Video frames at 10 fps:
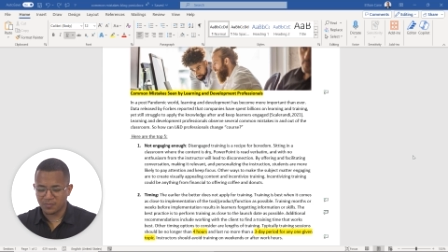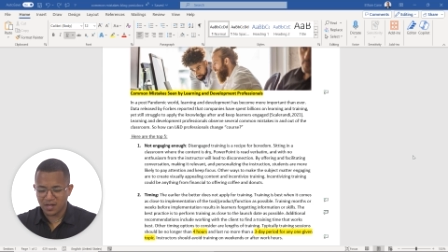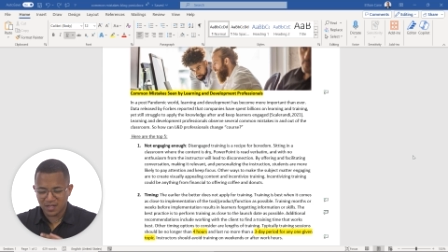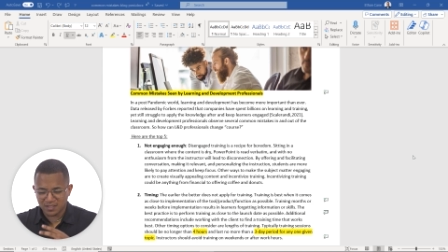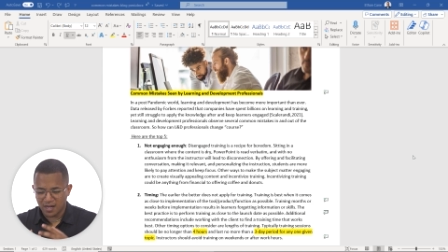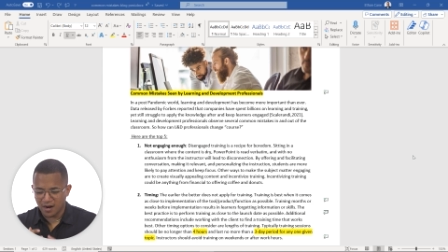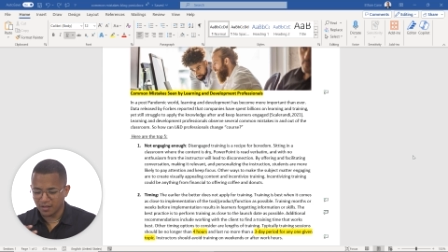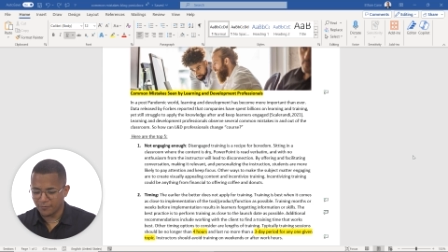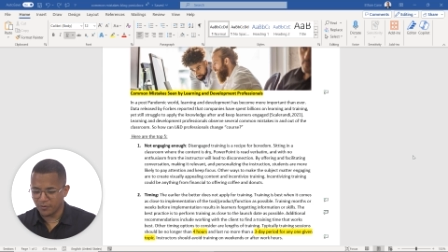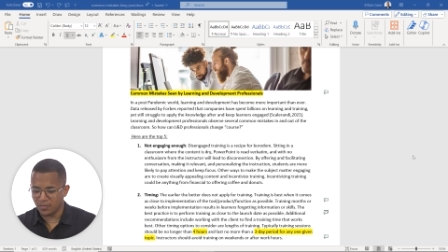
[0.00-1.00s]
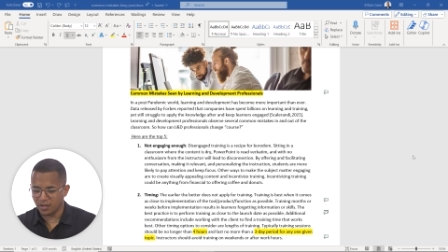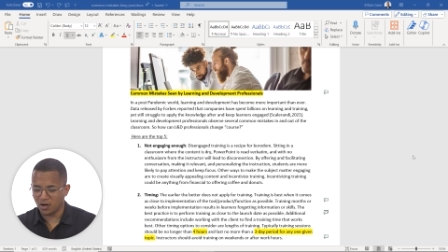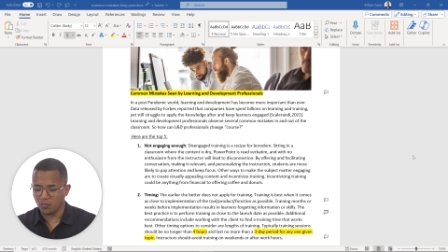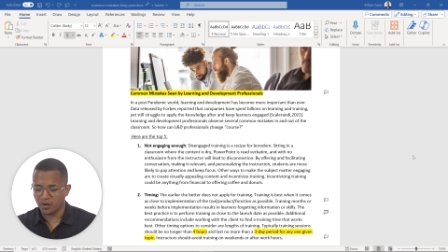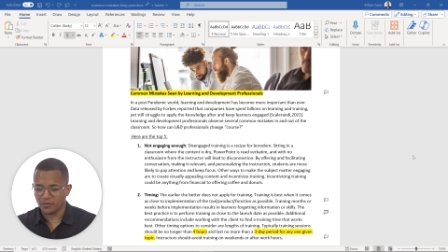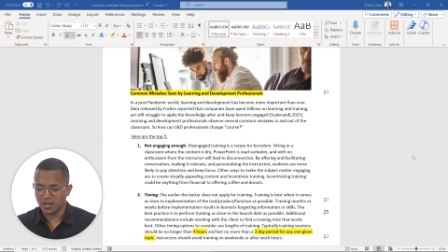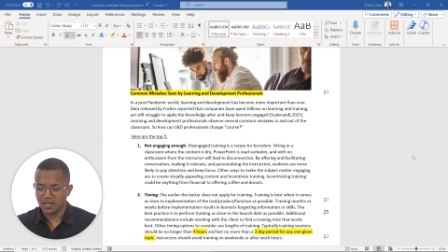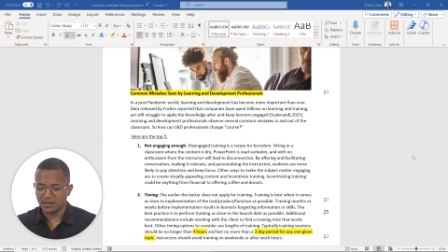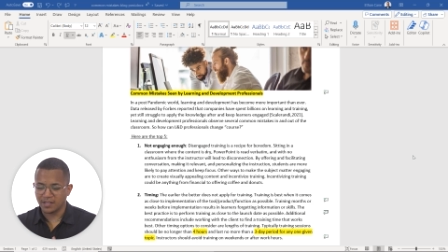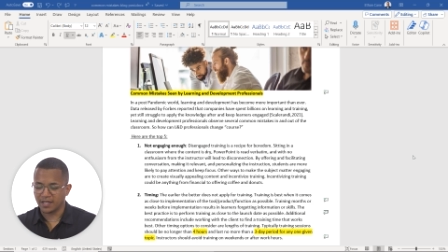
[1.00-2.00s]
I'm not entirely familiar with
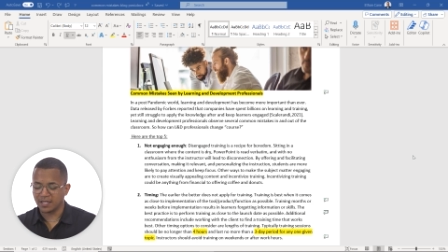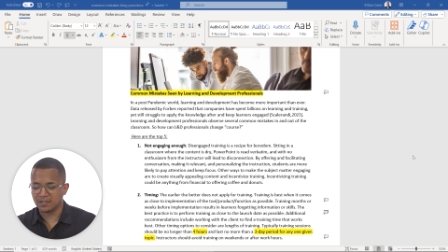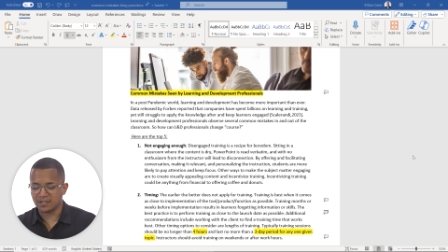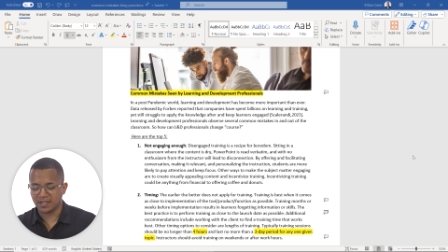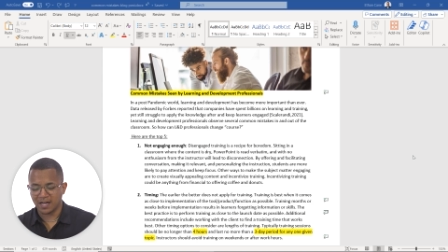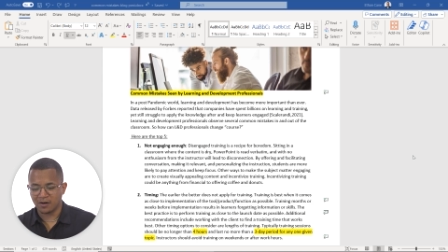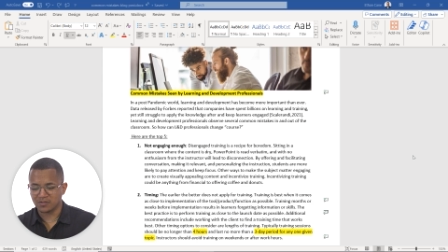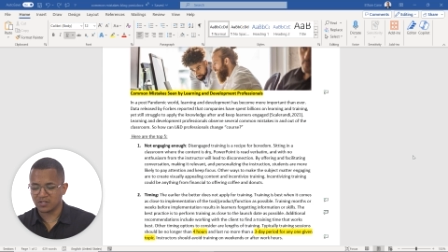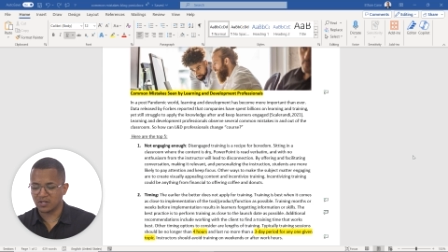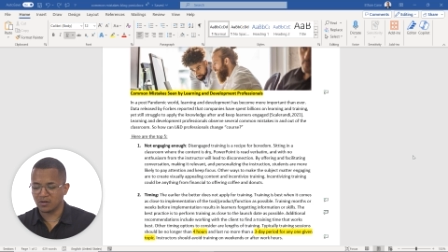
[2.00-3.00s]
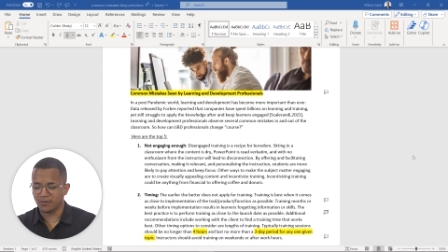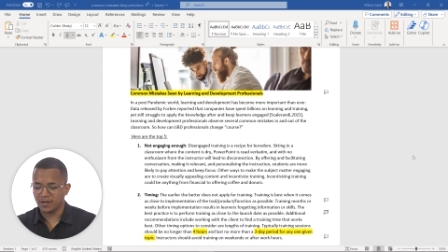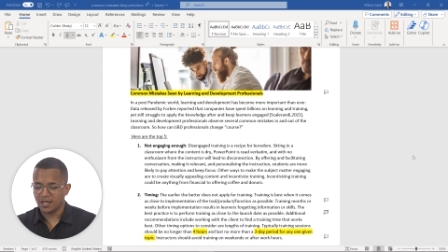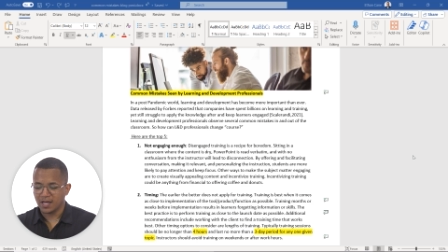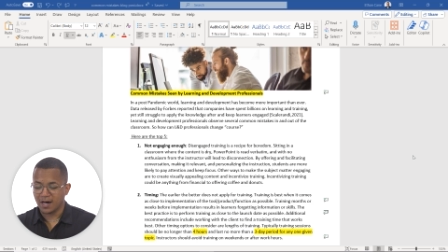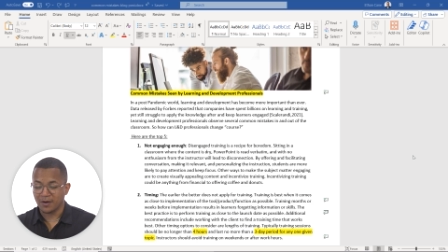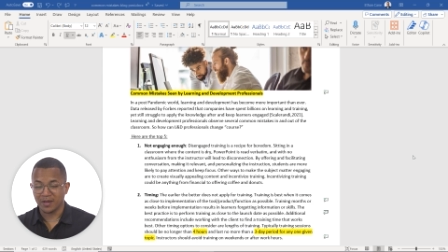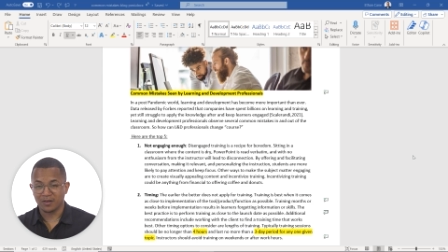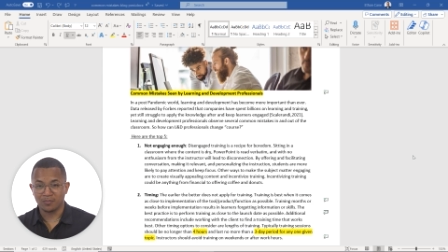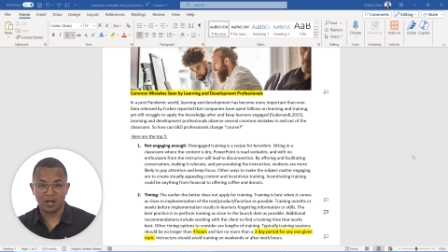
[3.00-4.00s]
the ins and outs of how to
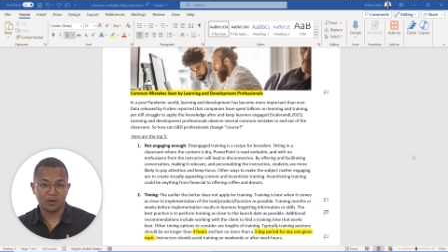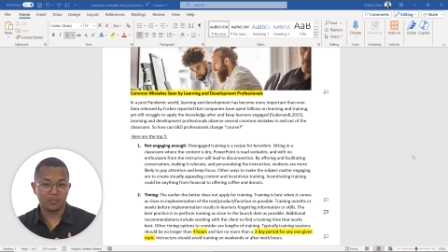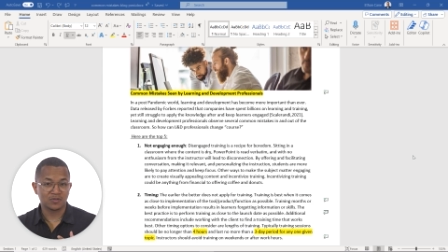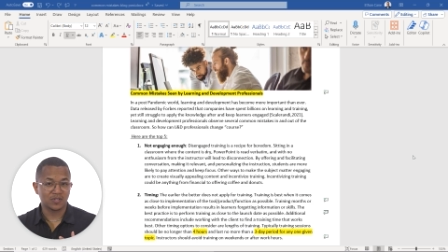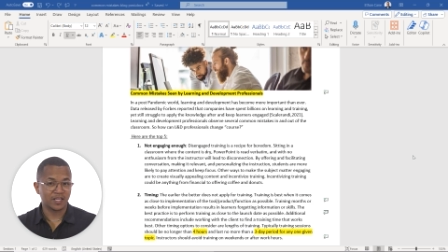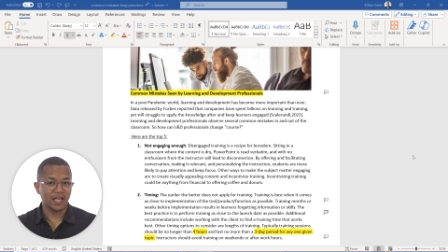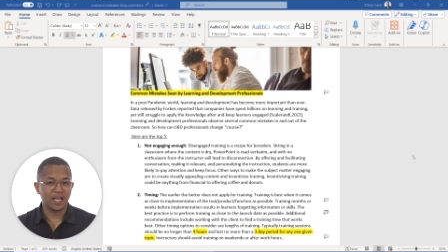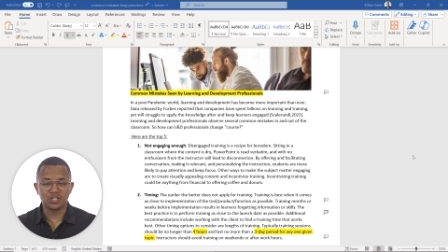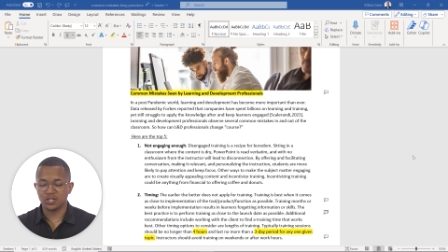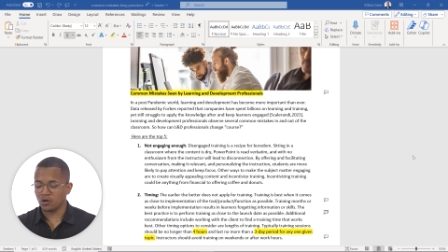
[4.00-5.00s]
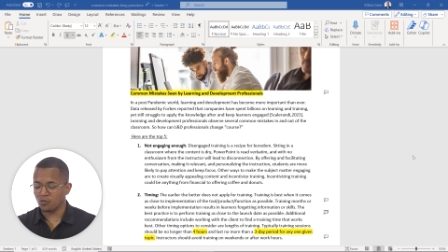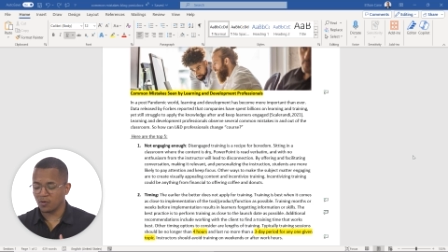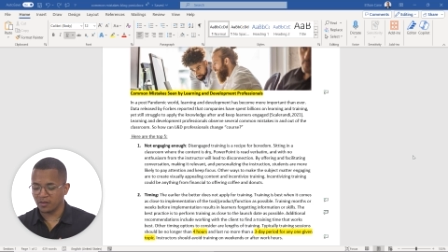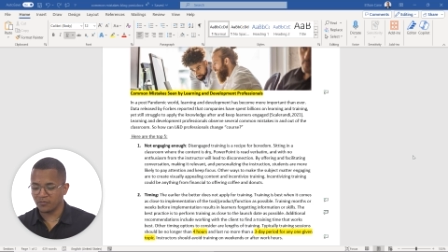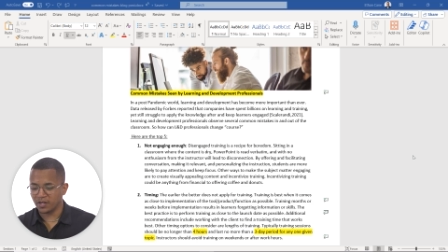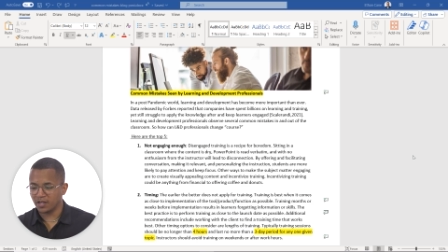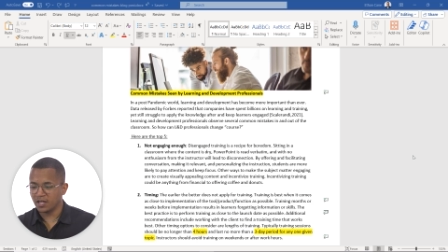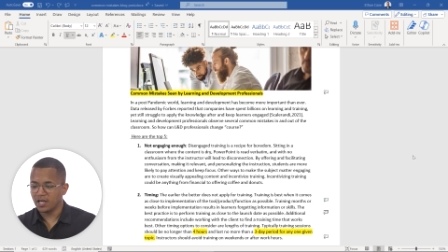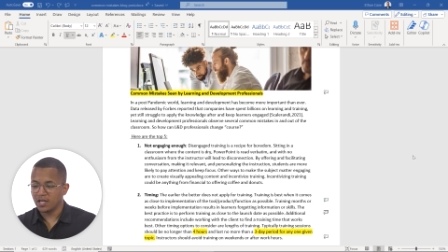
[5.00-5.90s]
make a blog post engaging or relevant.